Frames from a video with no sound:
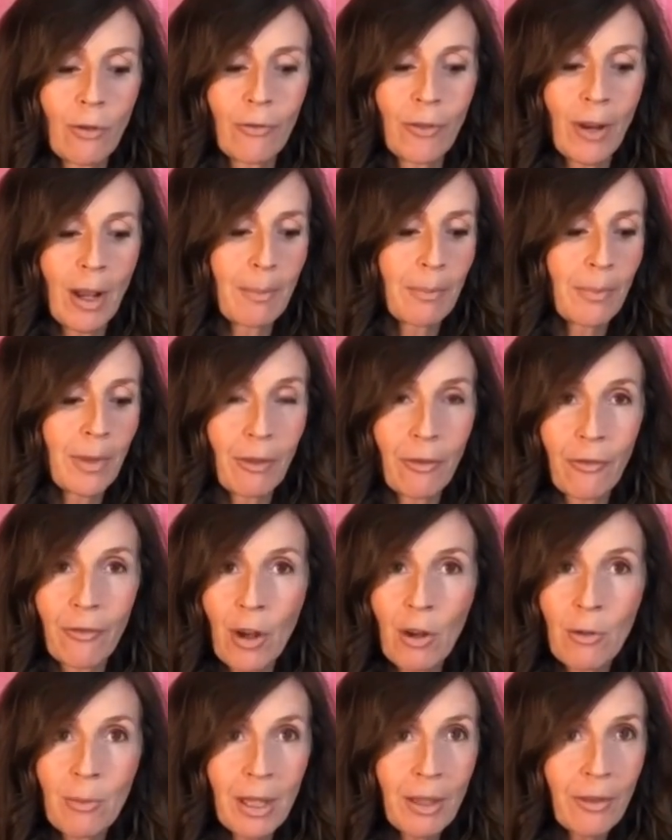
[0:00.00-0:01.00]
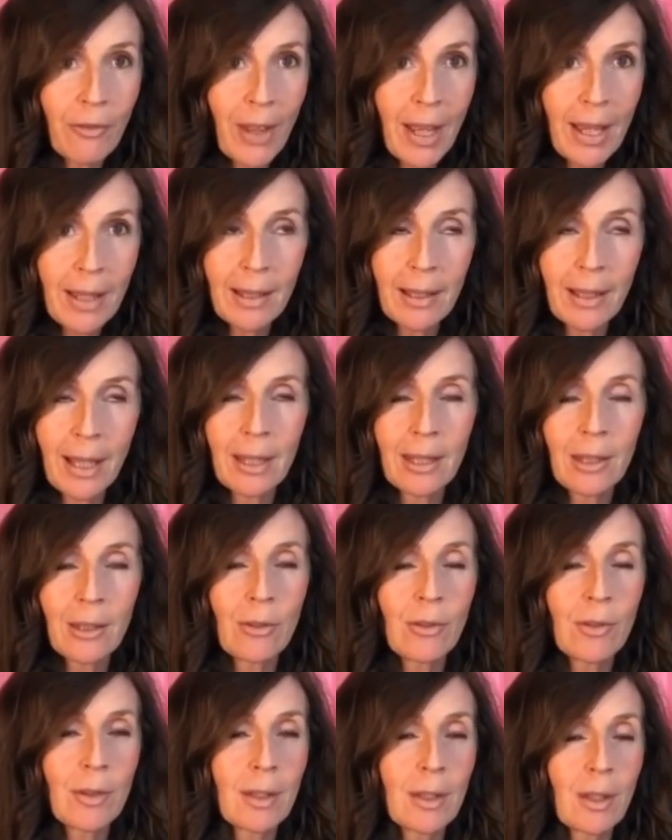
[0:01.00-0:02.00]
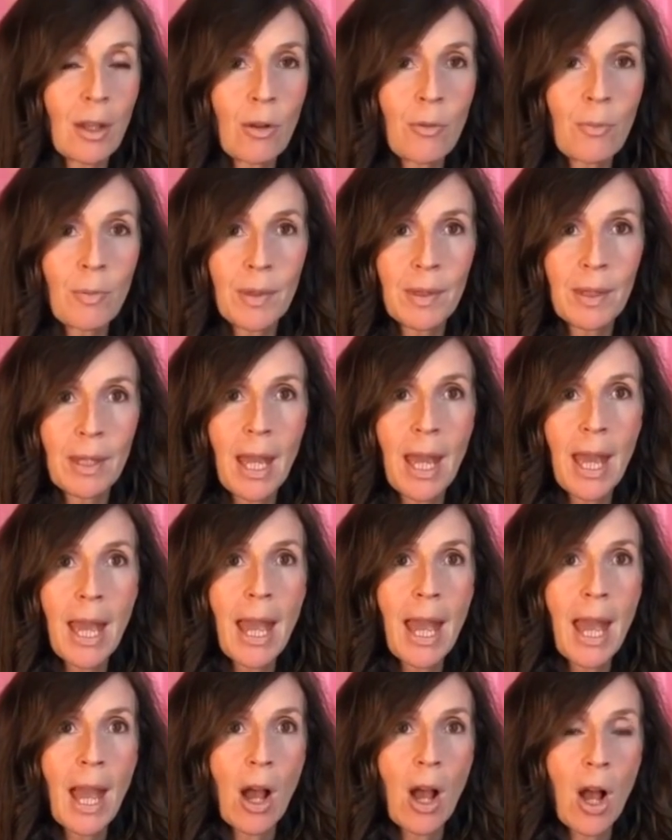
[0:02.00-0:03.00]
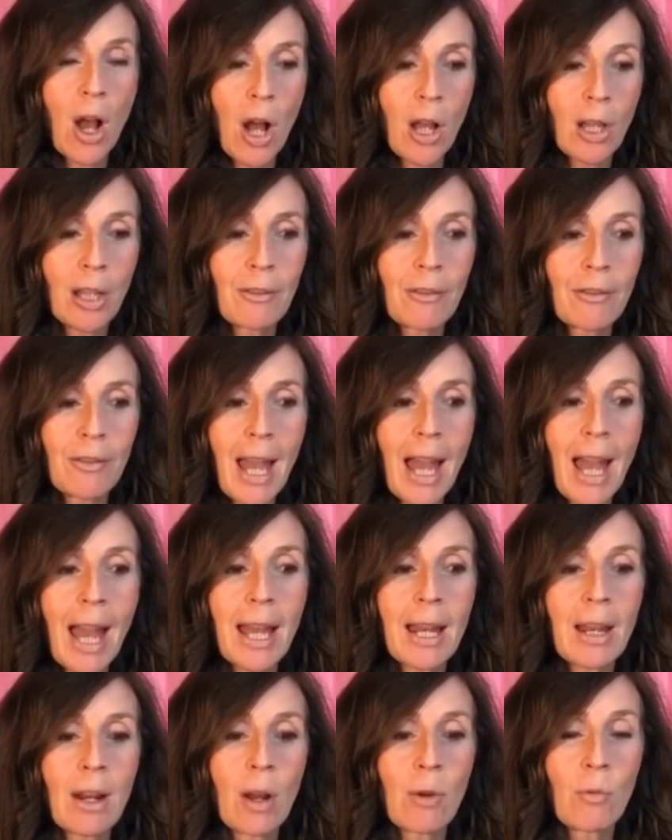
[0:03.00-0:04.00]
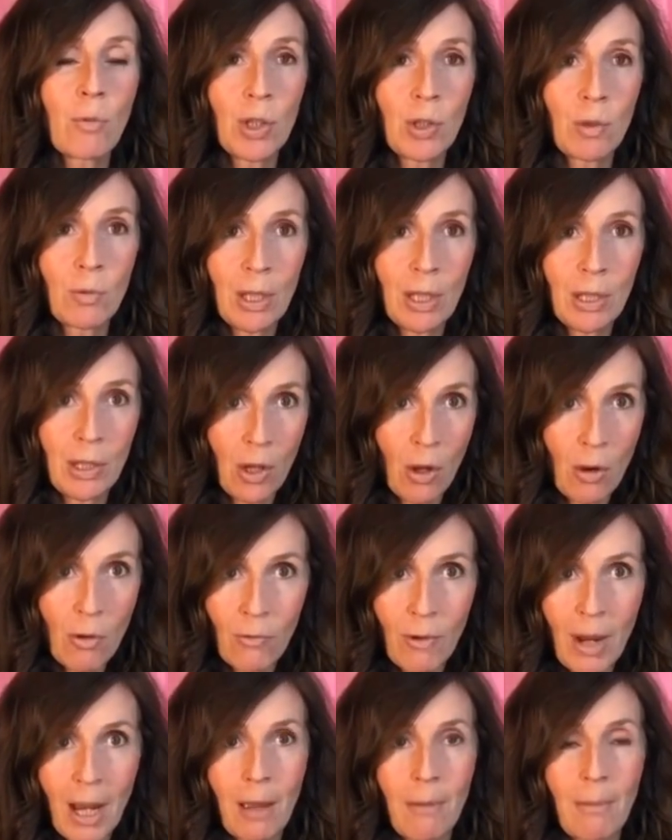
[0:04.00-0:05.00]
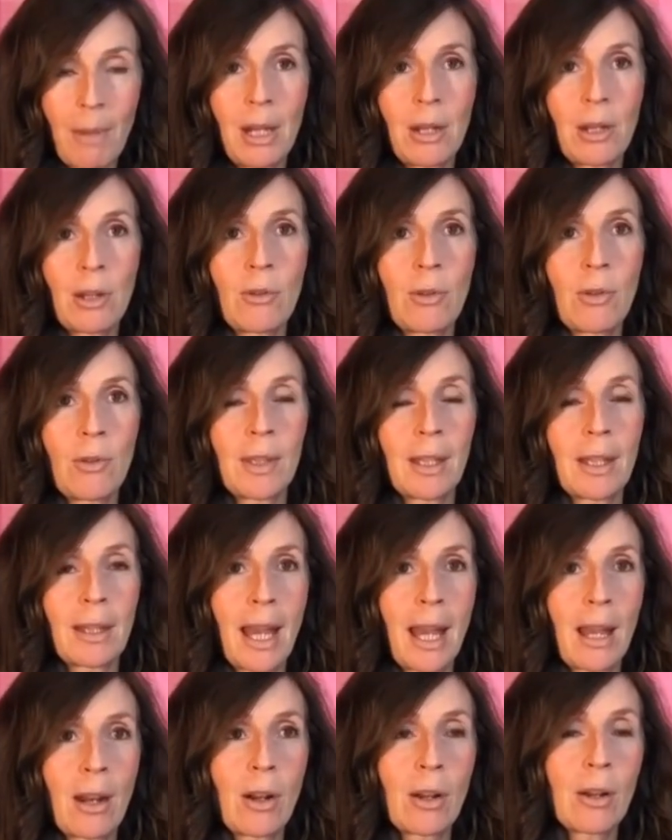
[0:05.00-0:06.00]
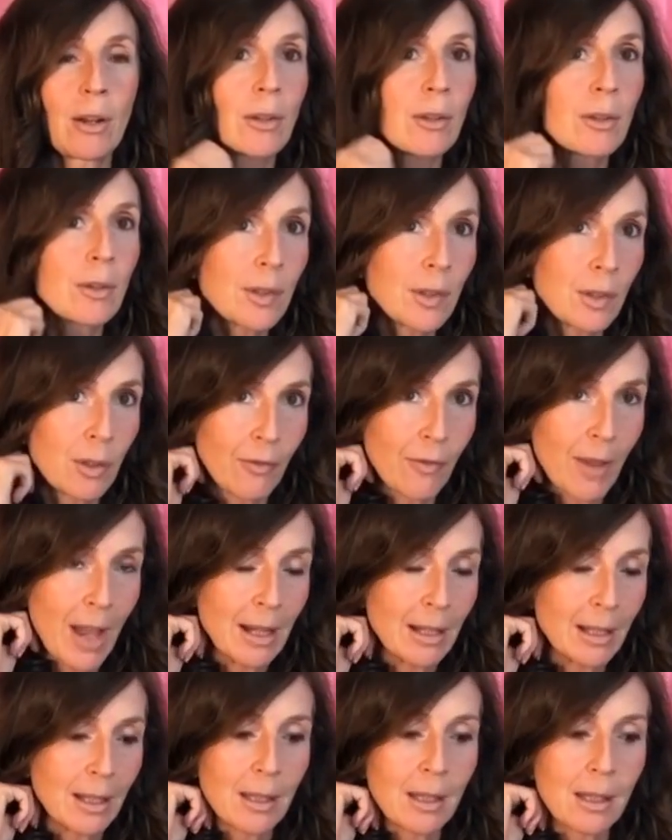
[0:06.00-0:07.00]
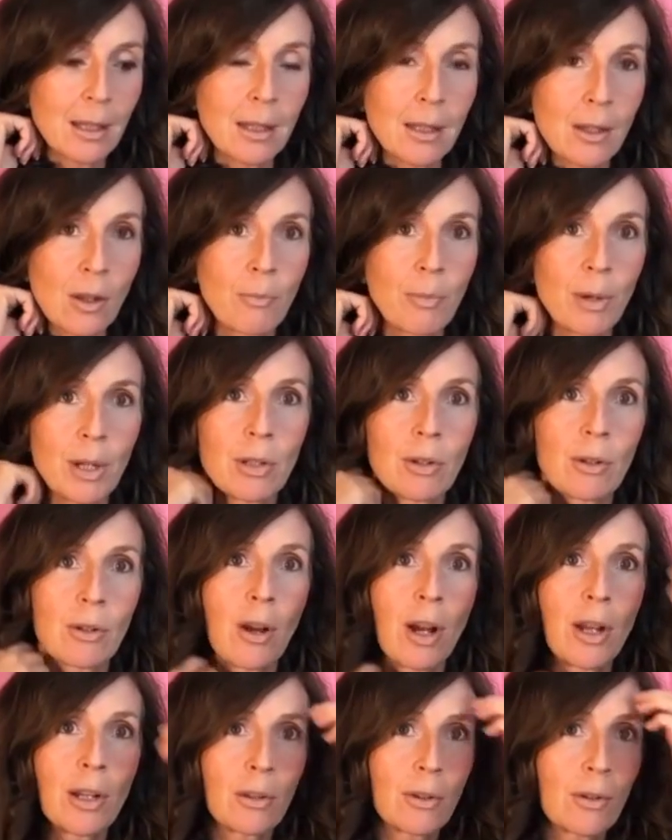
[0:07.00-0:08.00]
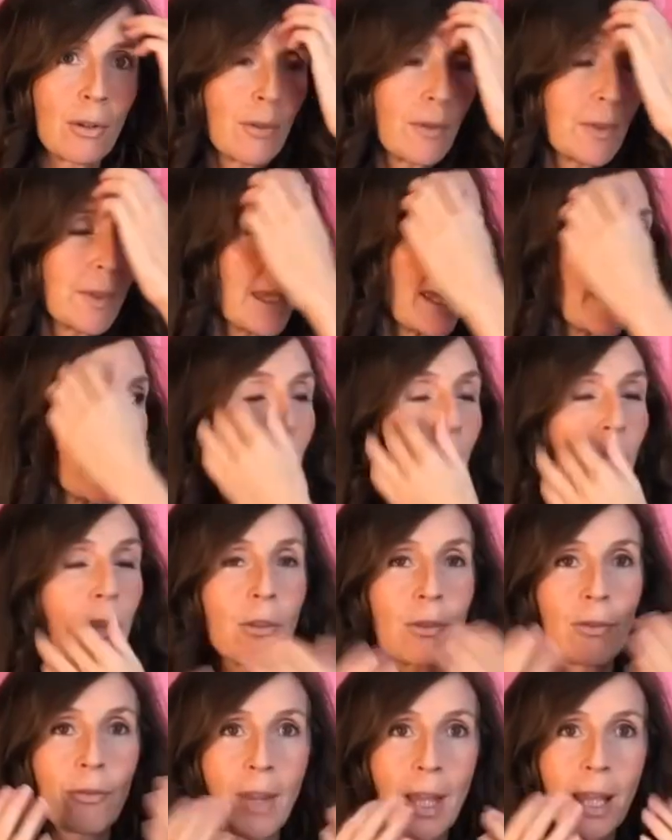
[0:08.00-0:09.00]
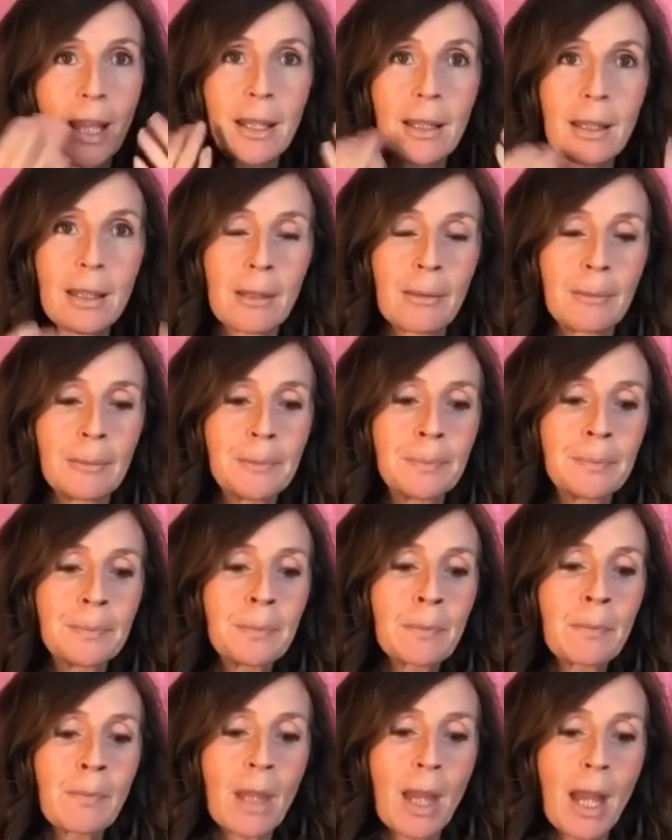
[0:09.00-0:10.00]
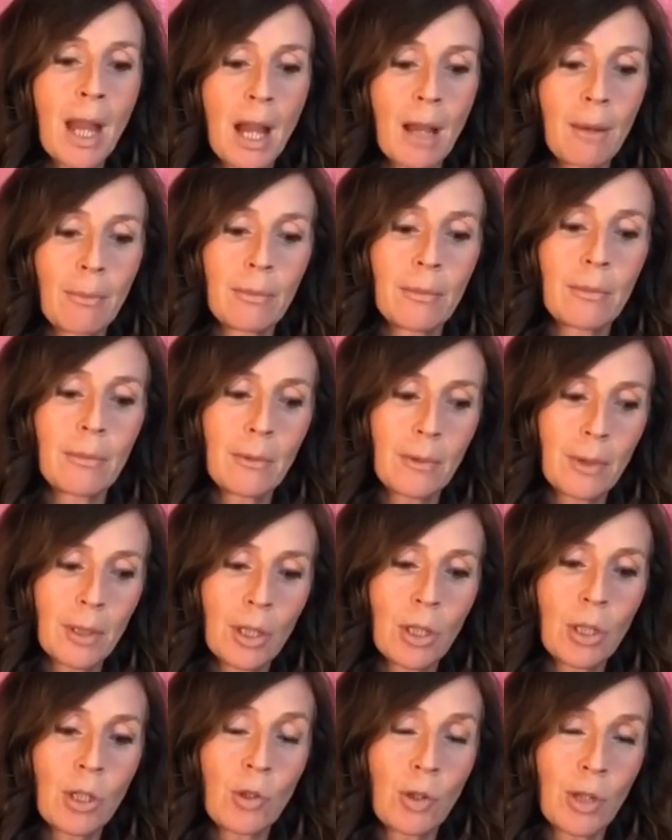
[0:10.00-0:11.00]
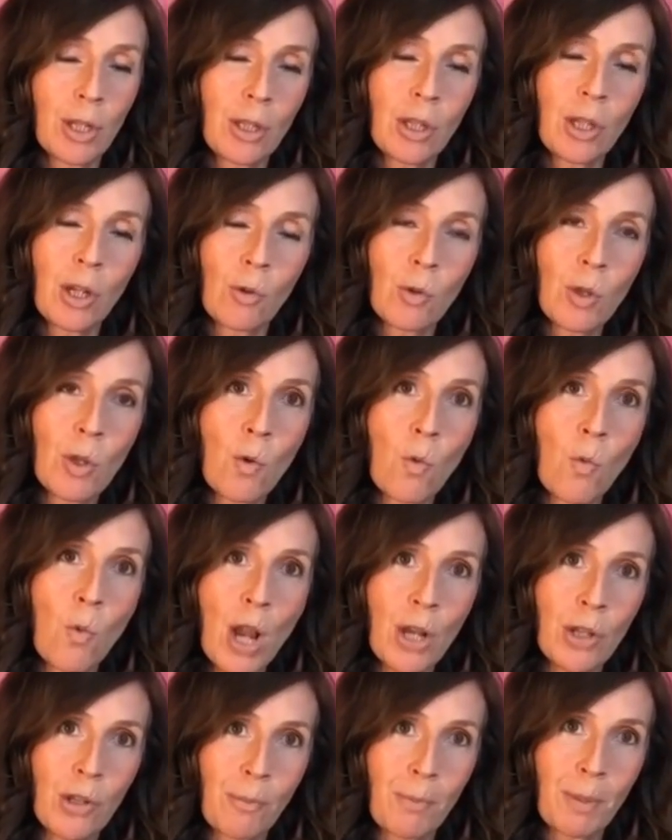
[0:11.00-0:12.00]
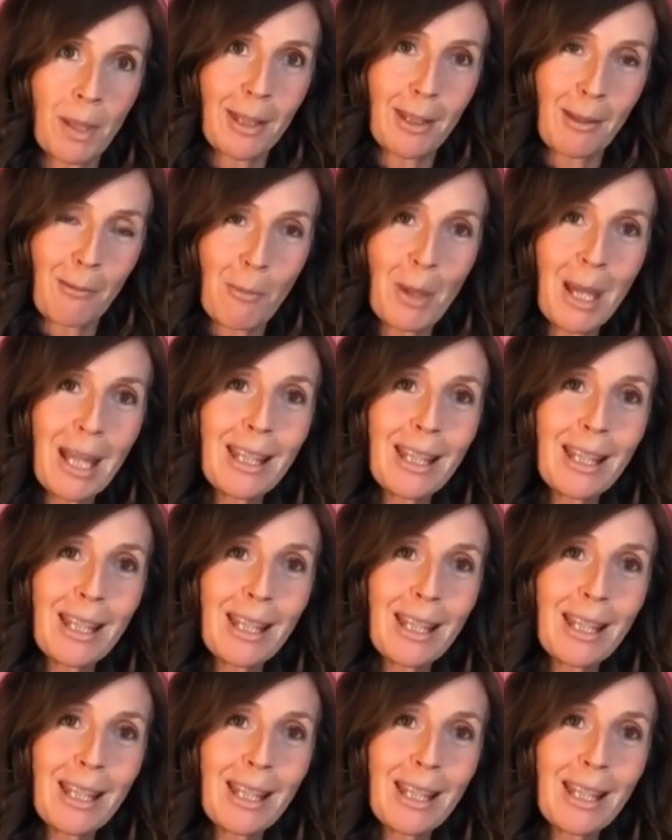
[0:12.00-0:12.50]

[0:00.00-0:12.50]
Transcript: from the foaming face cleansers, soaps, all of that, which we don't recommend you using that surfactants and soap on your skin or your face. you can wash your pits and